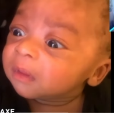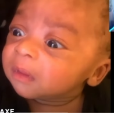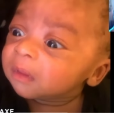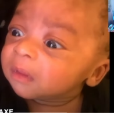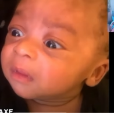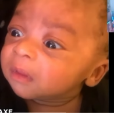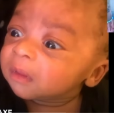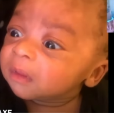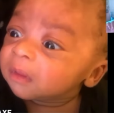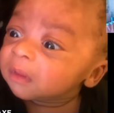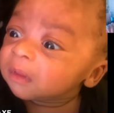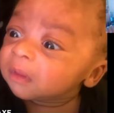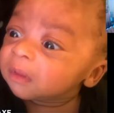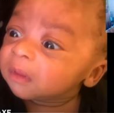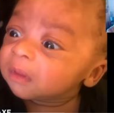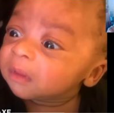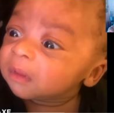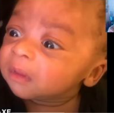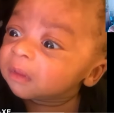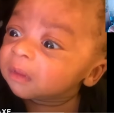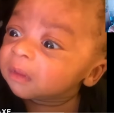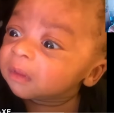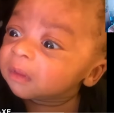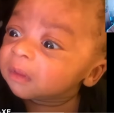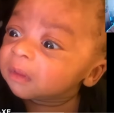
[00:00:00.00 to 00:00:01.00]

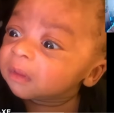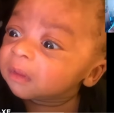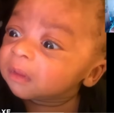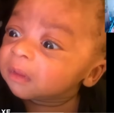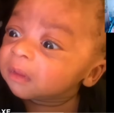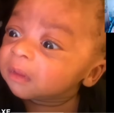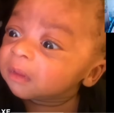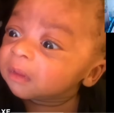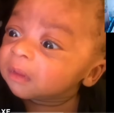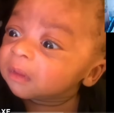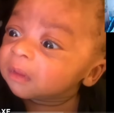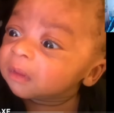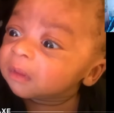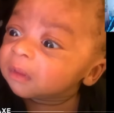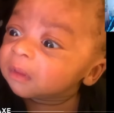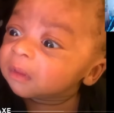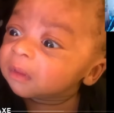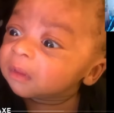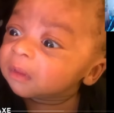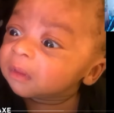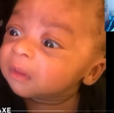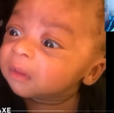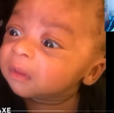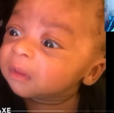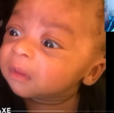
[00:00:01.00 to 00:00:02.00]

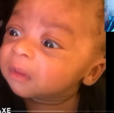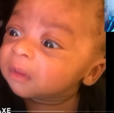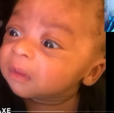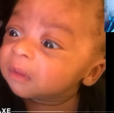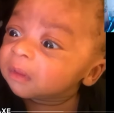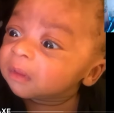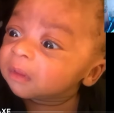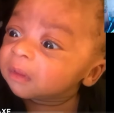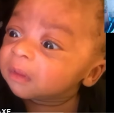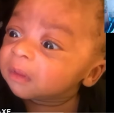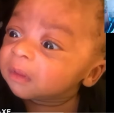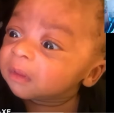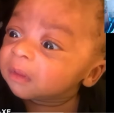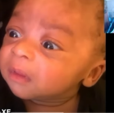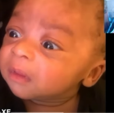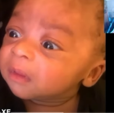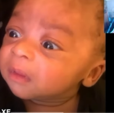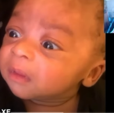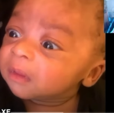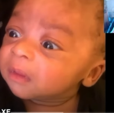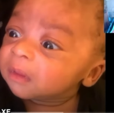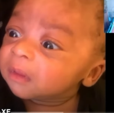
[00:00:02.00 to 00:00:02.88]
(silent)